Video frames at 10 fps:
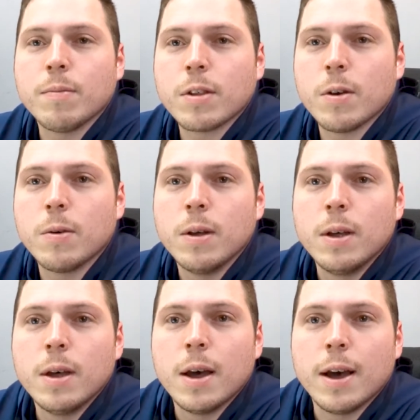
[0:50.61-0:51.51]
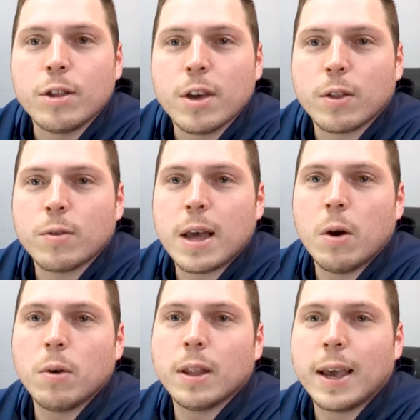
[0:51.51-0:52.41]
So check those
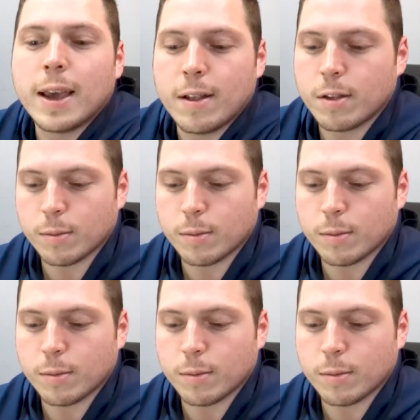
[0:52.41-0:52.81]
out, like and